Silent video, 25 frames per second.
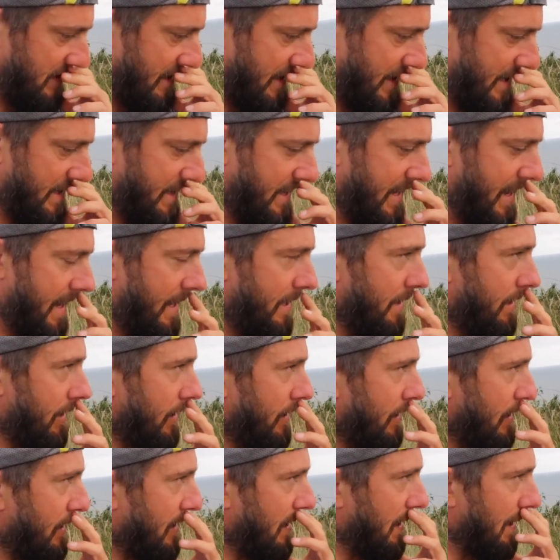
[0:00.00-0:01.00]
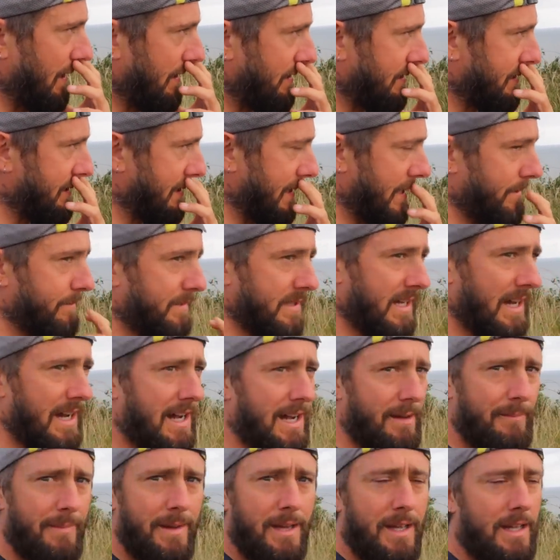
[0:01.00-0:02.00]
And then at the same
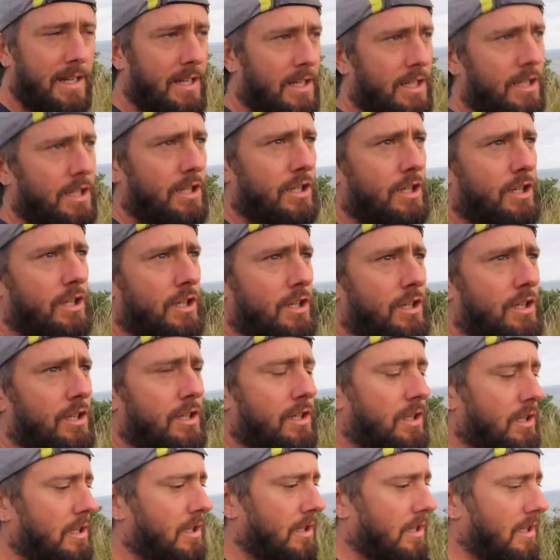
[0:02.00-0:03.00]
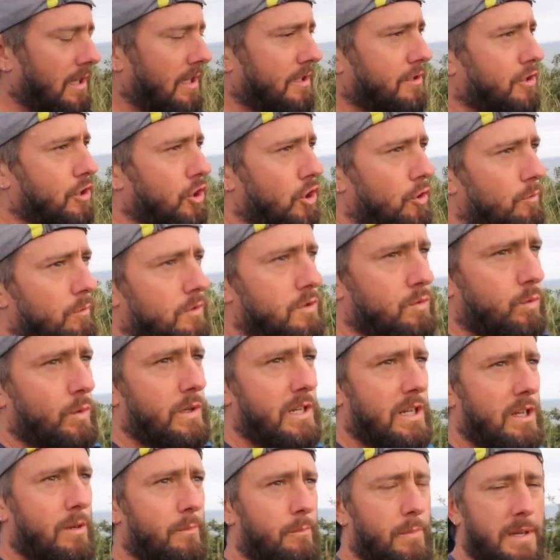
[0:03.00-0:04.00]
time, as humans,
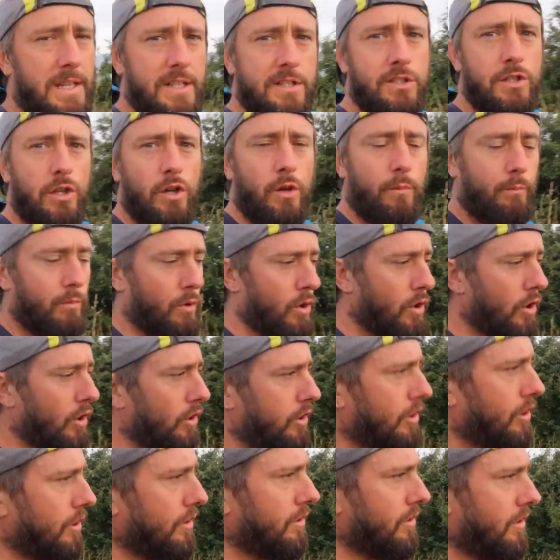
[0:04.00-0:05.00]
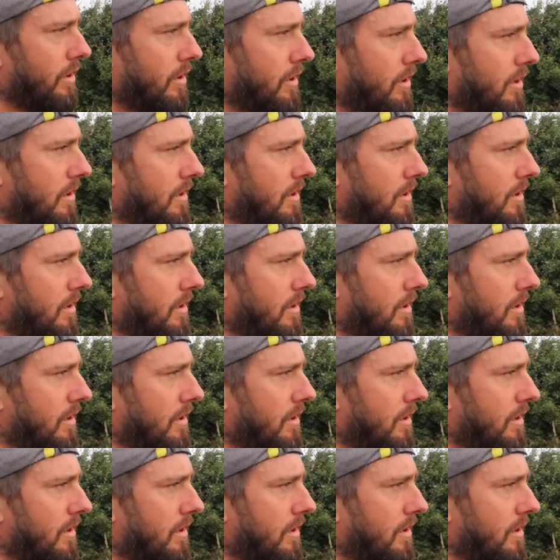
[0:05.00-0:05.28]
we can be so broken